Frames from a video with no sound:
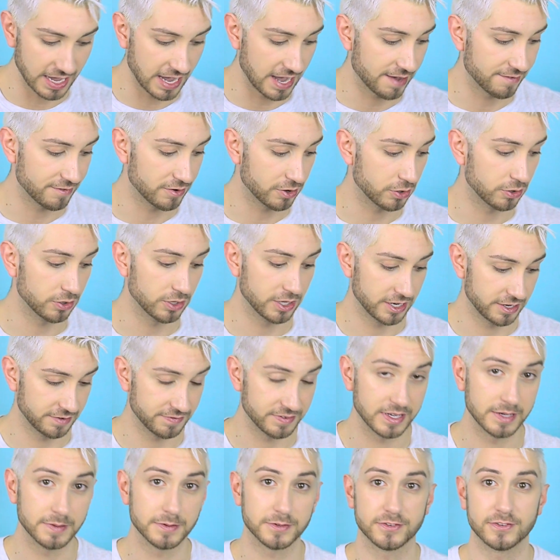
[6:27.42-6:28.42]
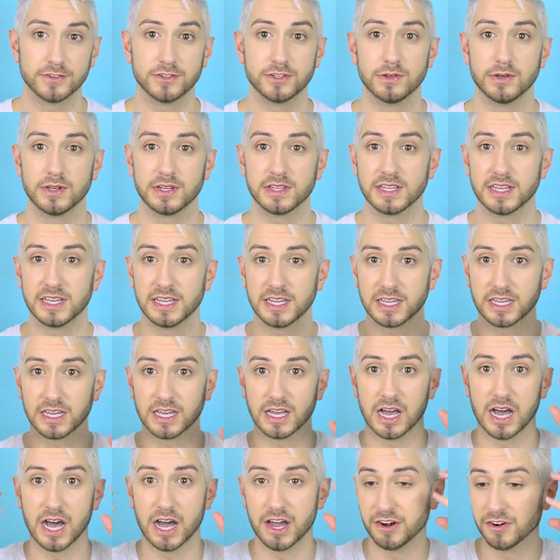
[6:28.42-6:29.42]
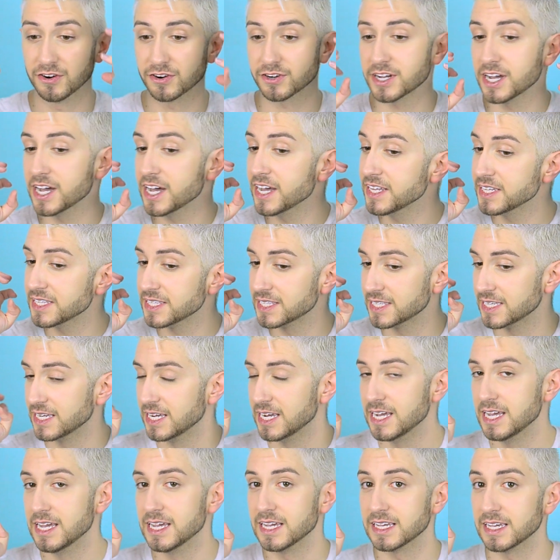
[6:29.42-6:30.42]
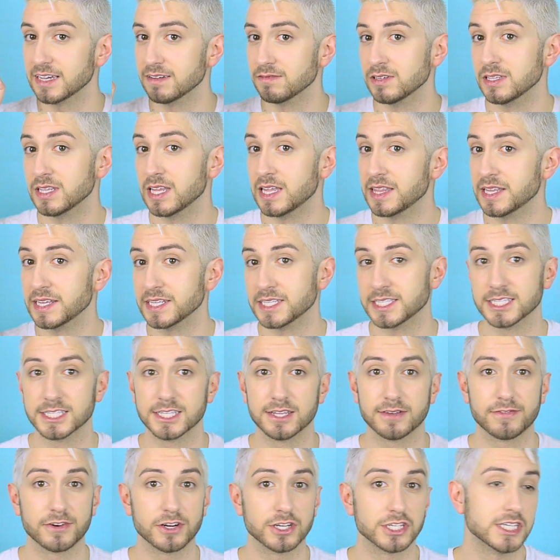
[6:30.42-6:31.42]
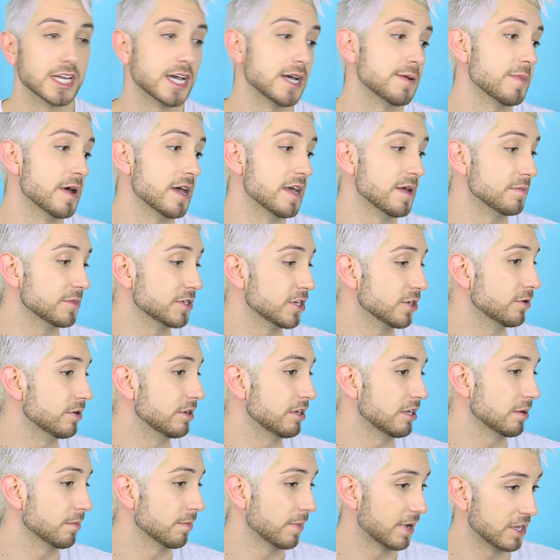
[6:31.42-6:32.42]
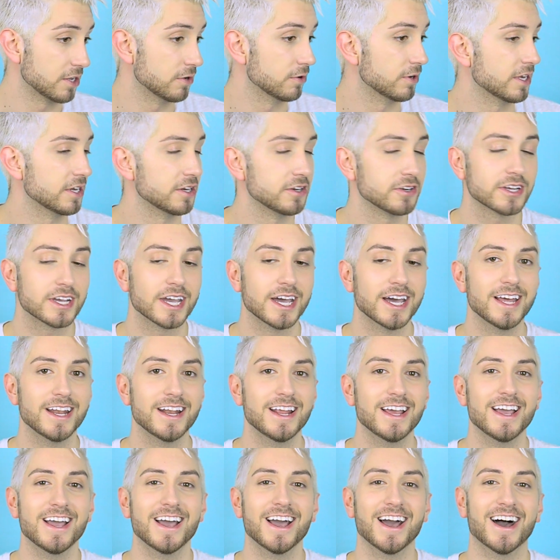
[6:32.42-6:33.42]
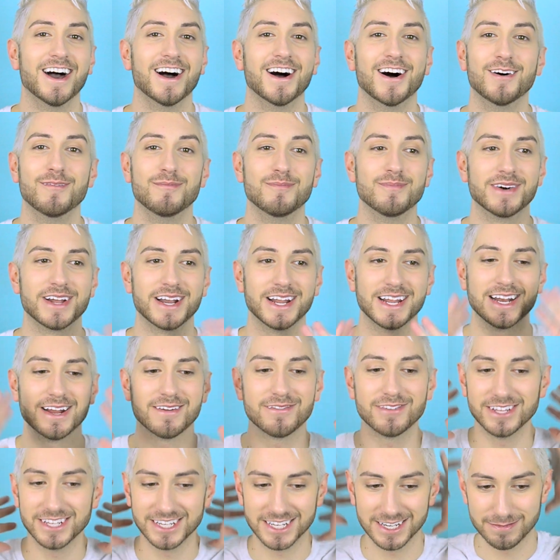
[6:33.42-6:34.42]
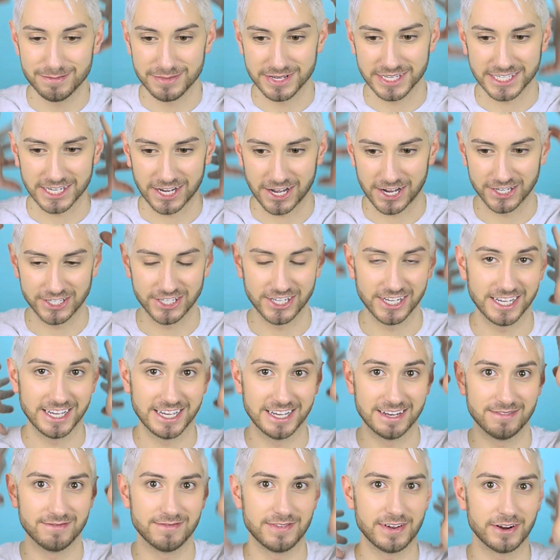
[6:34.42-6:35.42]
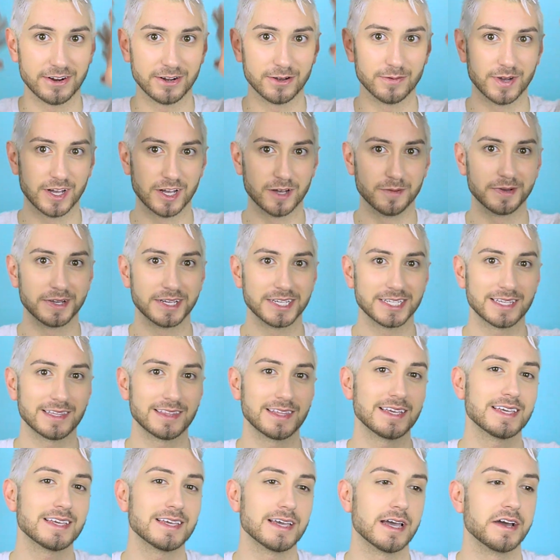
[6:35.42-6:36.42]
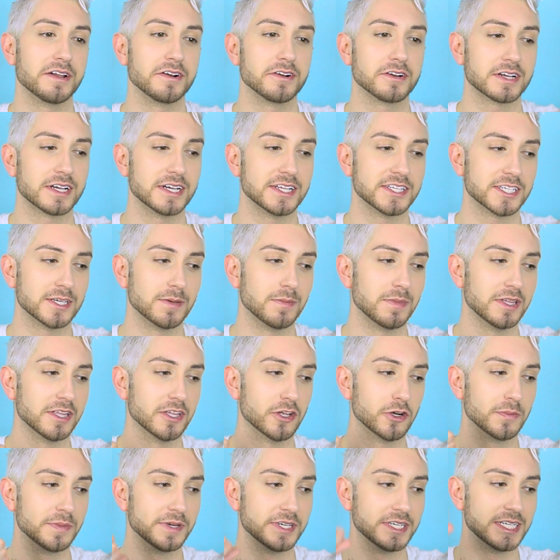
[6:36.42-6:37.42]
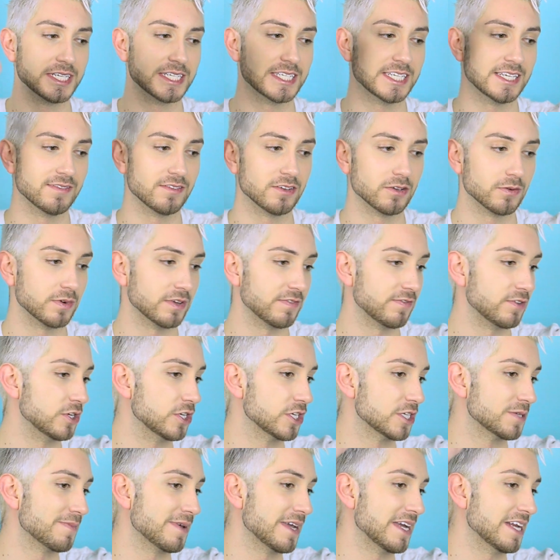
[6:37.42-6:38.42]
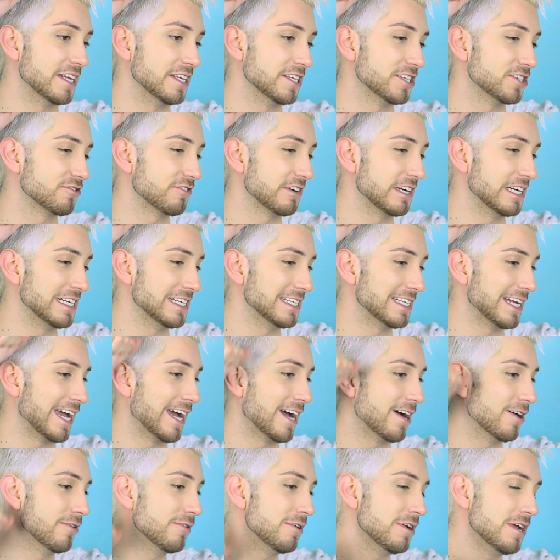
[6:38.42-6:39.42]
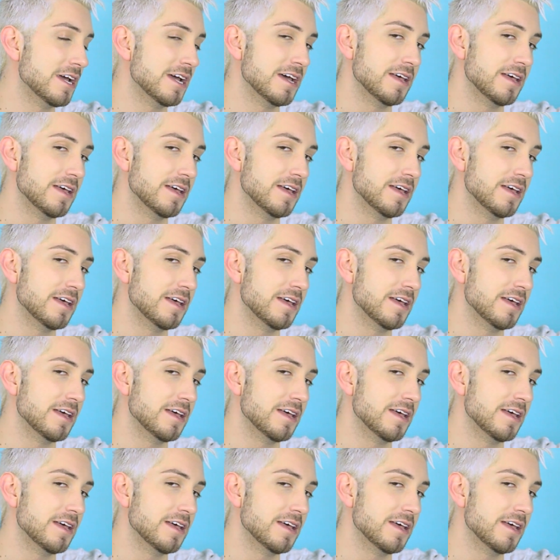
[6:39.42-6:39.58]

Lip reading: have a whole lot of tips for doing like undercuts, given that this is the first time I am toning my own undercut, but I definitely did massage it in very well because I think undercuts can be a little bit deceiving if you just paint it straight down,